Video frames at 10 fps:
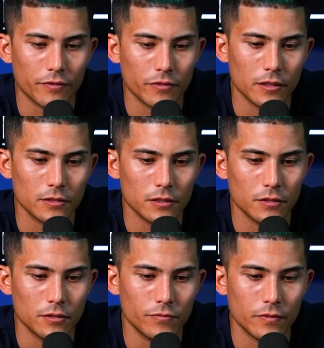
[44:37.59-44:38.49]
For those of you
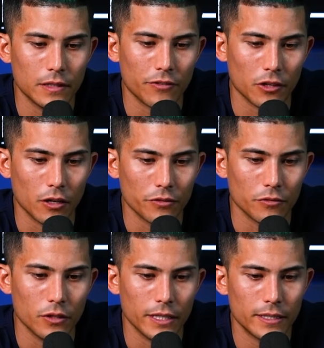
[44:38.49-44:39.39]
who've never gone
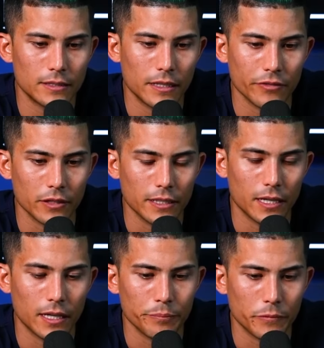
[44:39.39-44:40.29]
through it, definitely
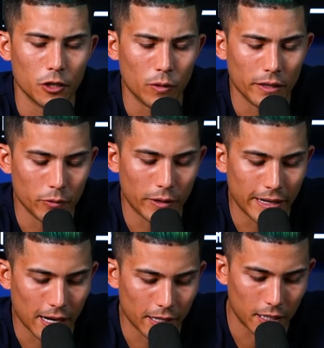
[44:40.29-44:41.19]
um, go to
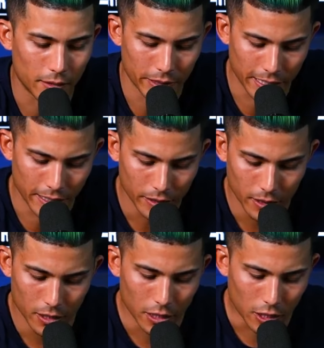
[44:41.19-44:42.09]
wealthyway.com. We got
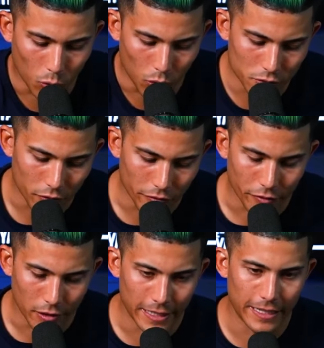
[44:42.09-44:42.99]
a course for
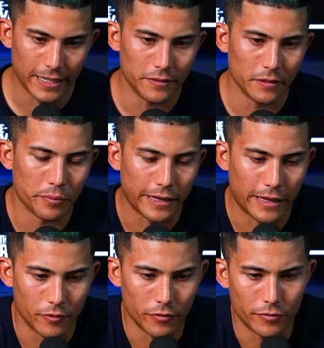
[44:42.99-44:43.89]
free, a
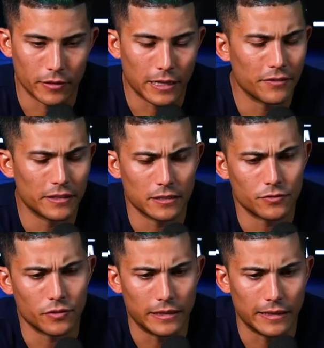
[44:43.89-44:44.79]
planner for free, everything's
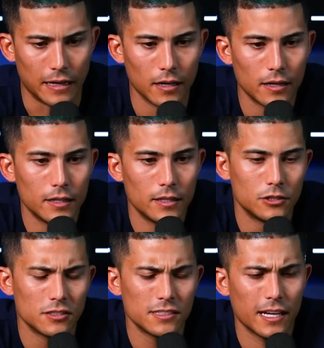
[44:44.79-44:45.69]
free there,
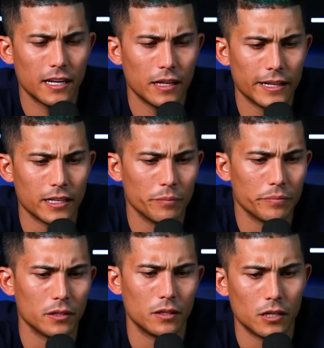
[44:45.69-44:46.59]
just to kind of like
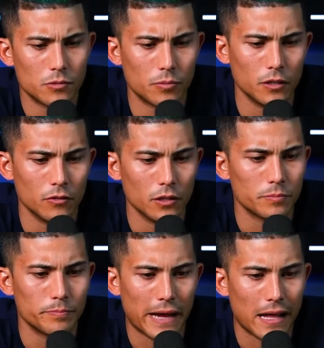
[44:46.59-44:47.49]
help
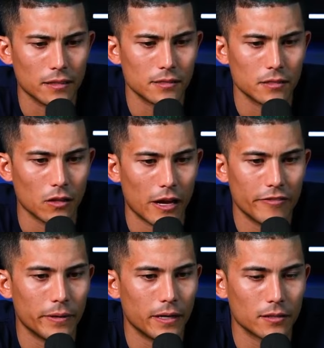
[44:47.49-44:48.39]
entrepreneurs balance their
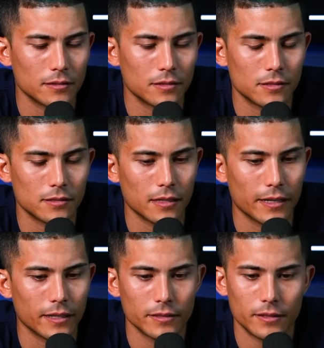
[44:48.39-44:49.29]
life better. Because it's just
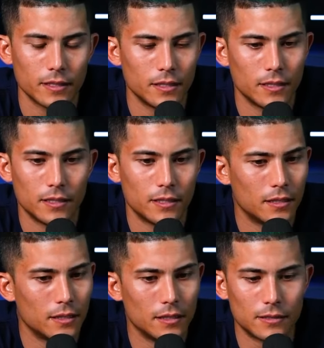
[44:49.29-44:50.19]
like I love
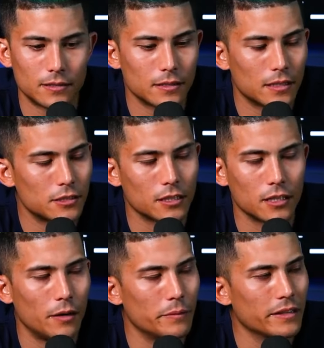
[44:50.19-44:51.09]
that. It's such a
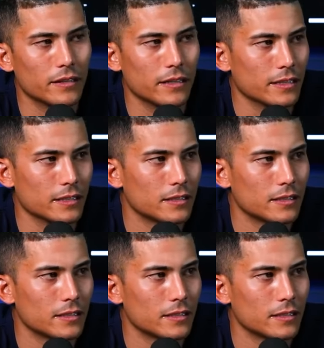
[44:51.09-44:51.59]
common thing.